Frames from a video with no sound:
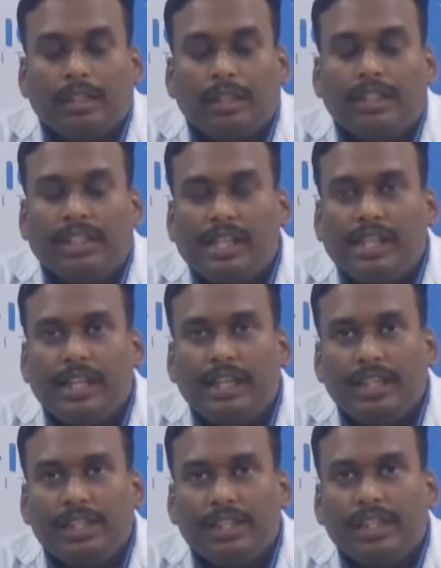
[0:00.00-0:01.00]
The genetic
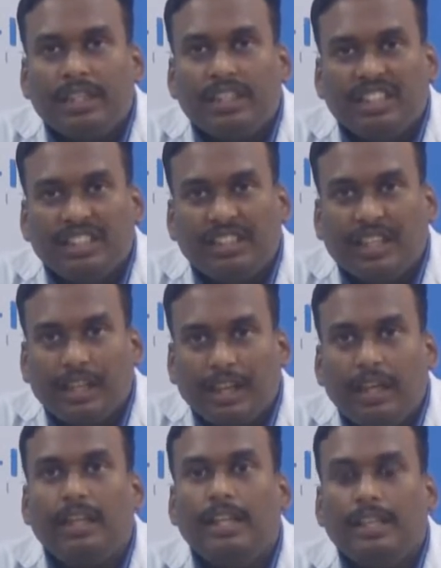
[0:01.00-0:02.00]
testing
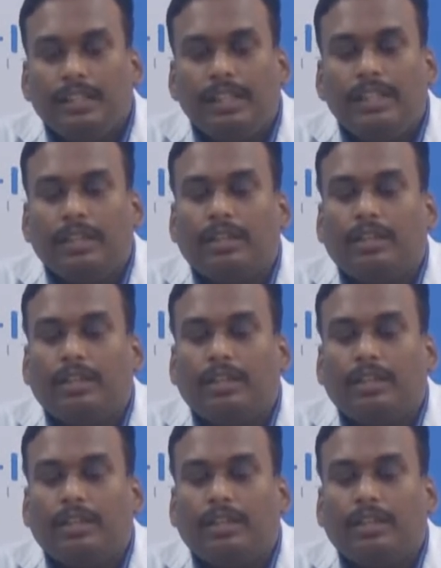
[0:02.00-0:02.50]
generally isn't